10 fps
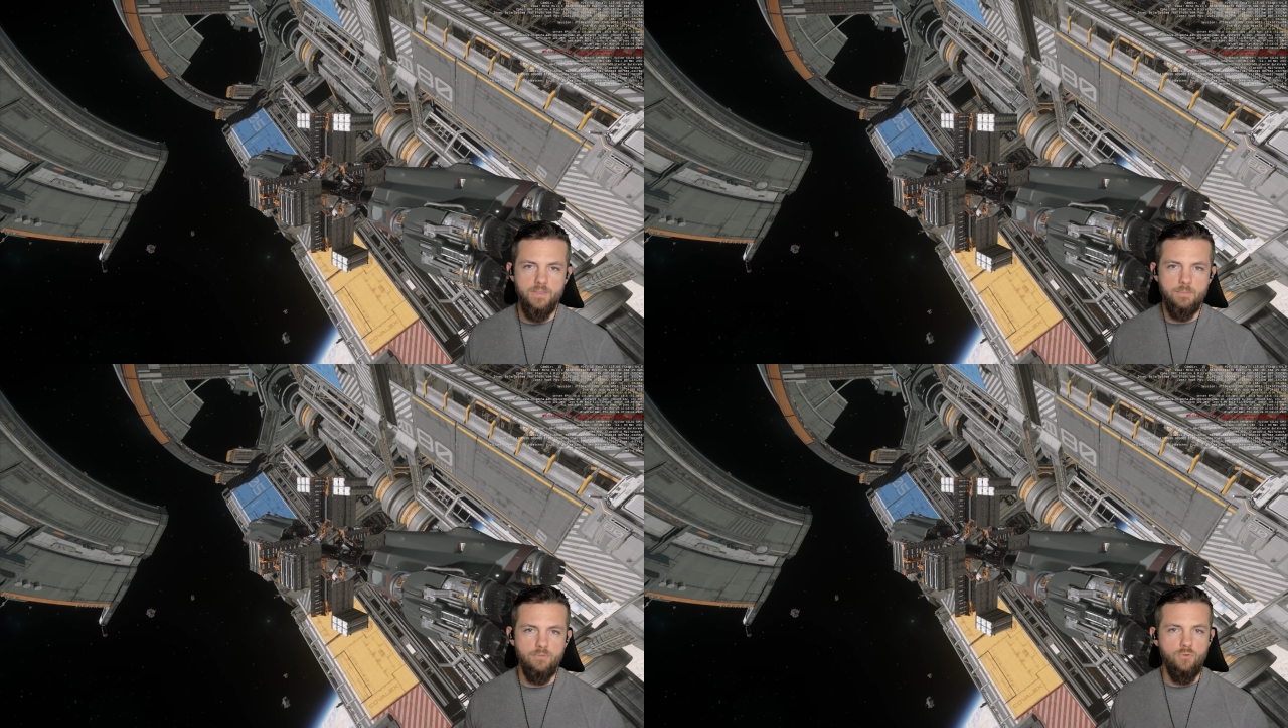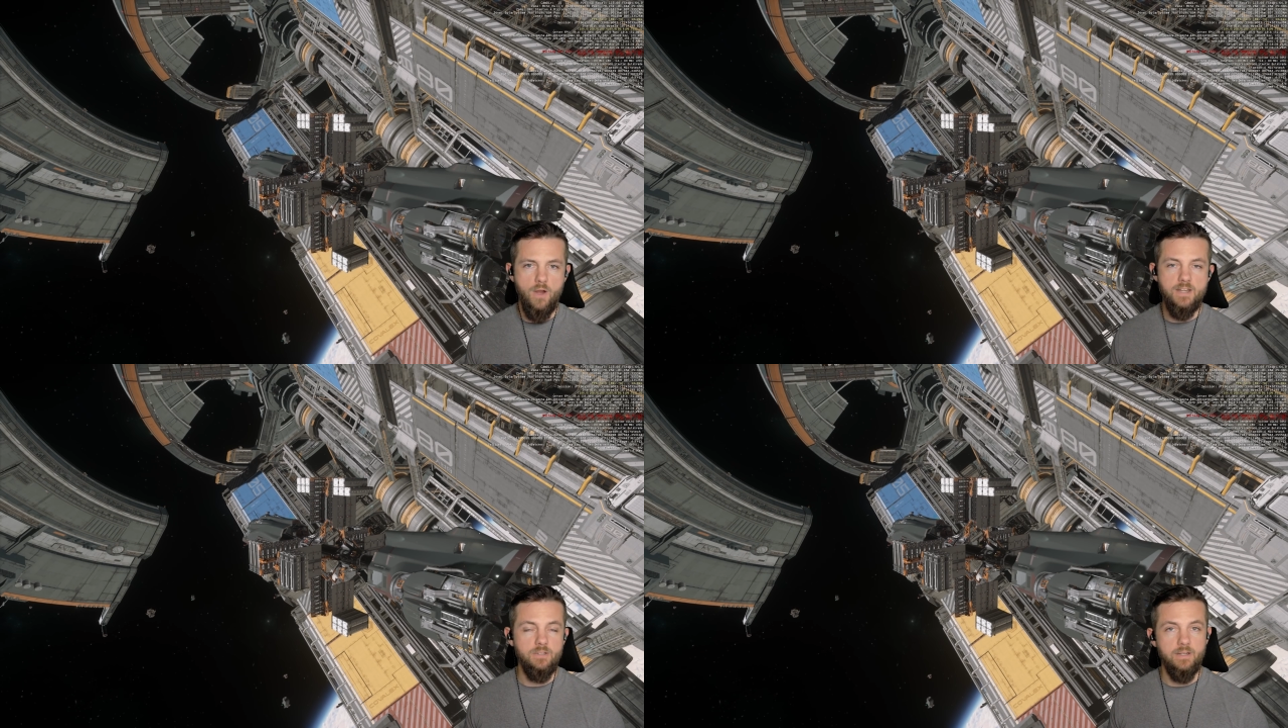and then before
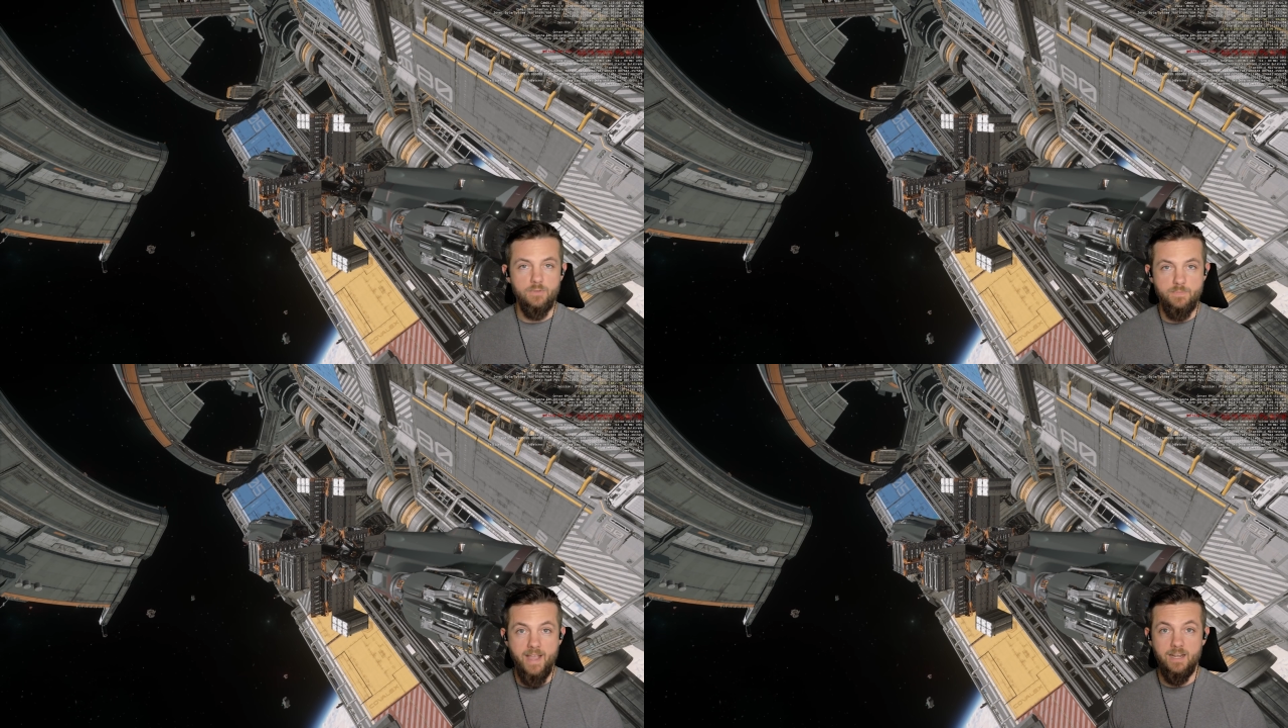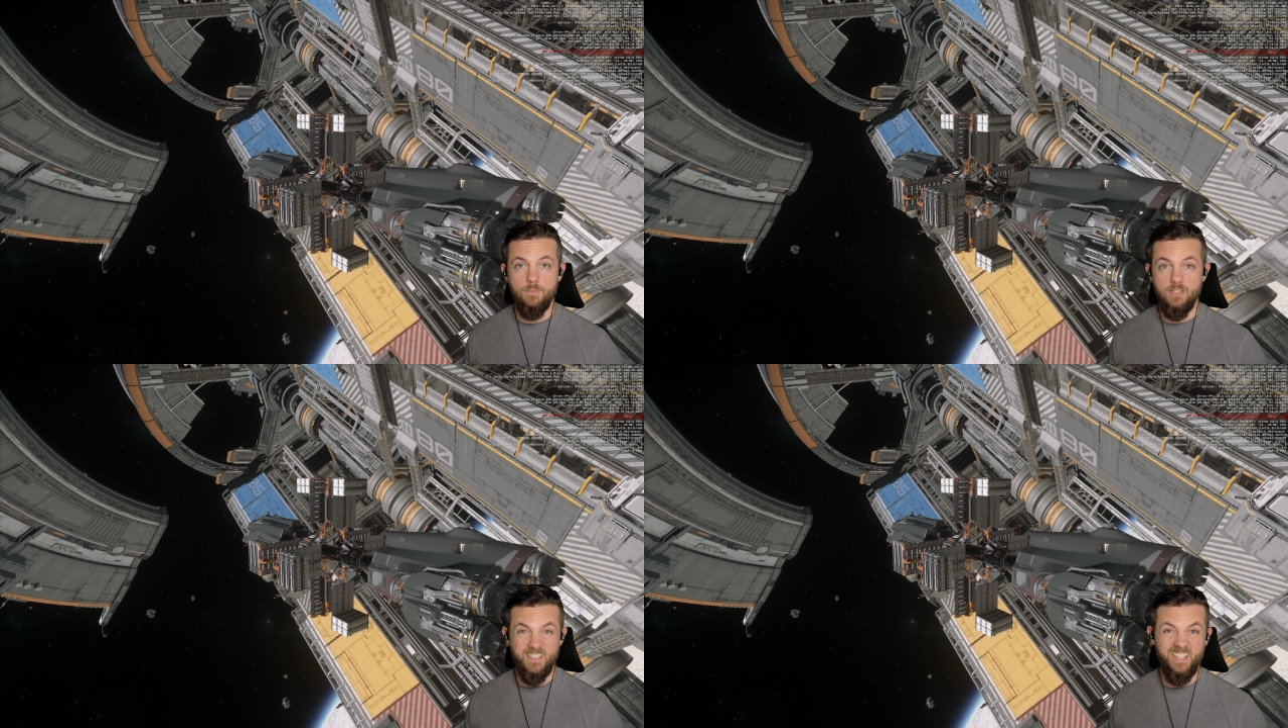I knew it, it was back
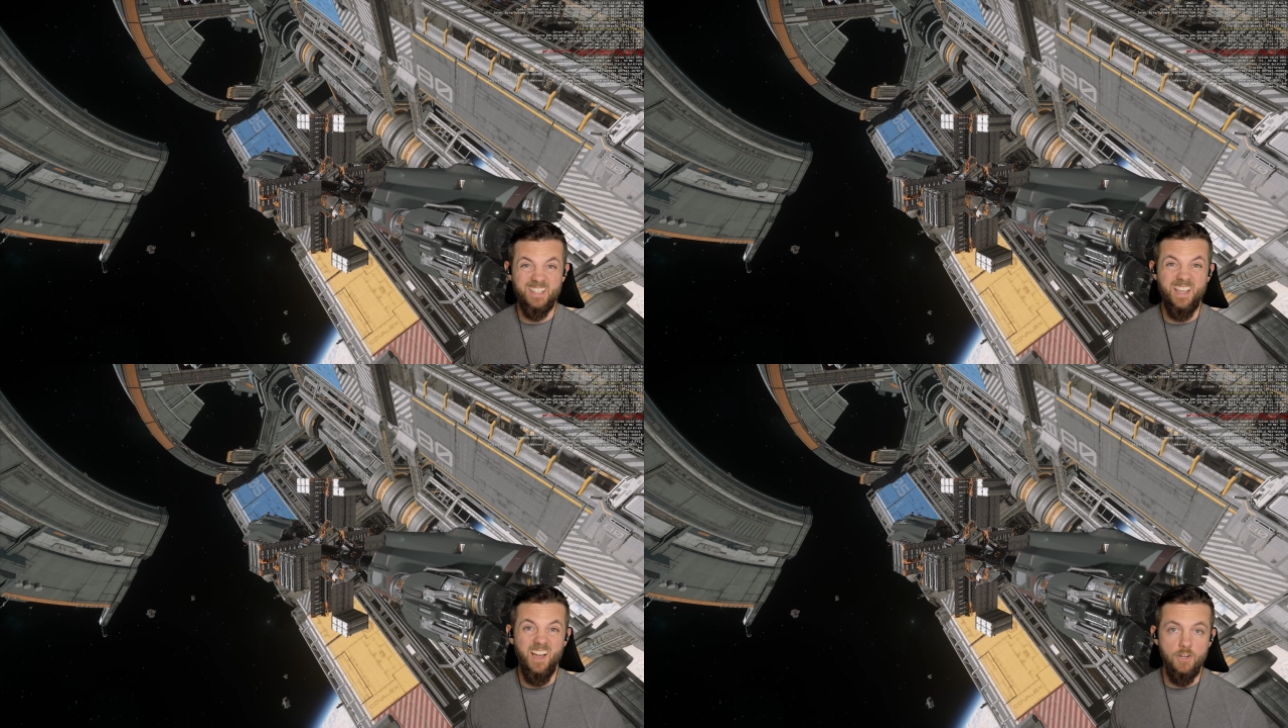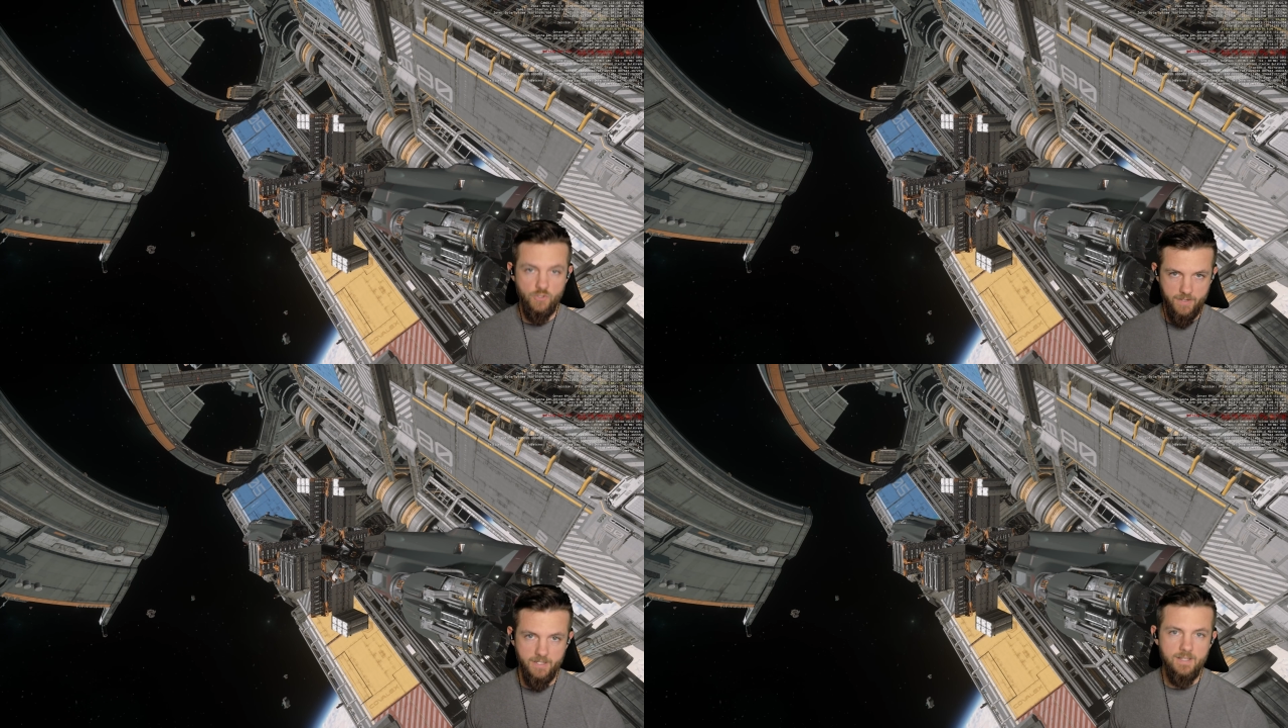up to
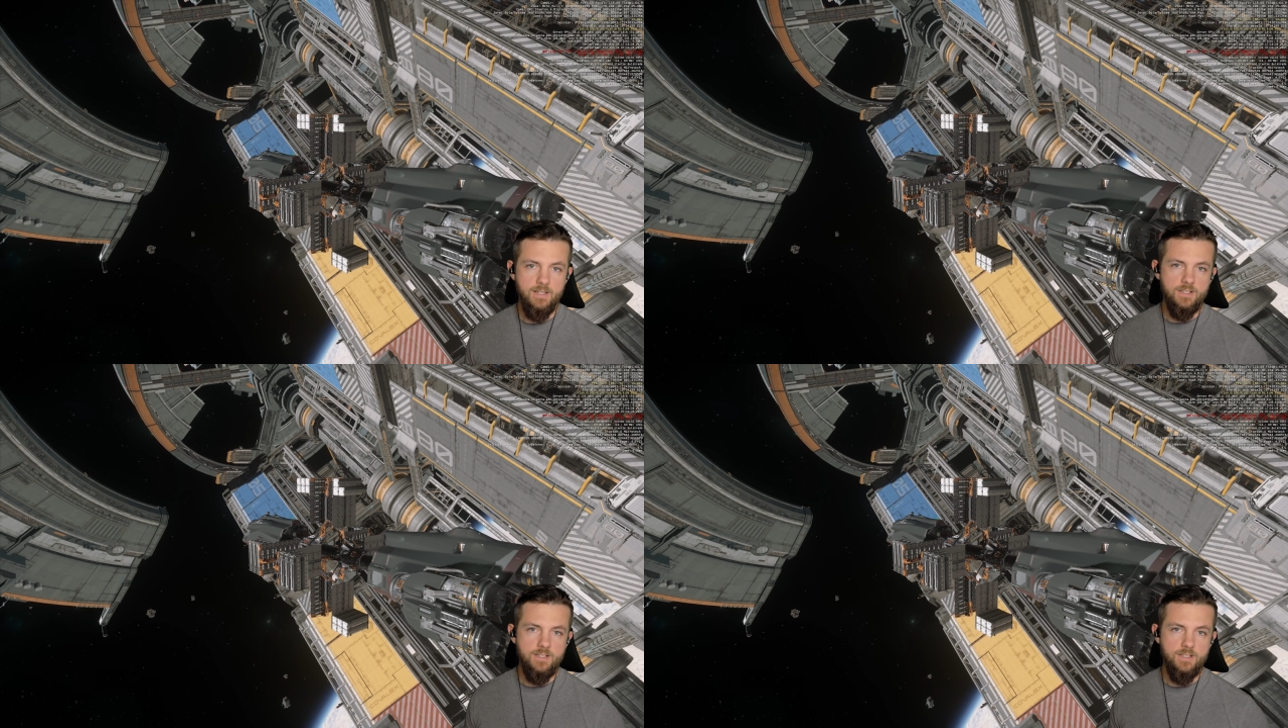600.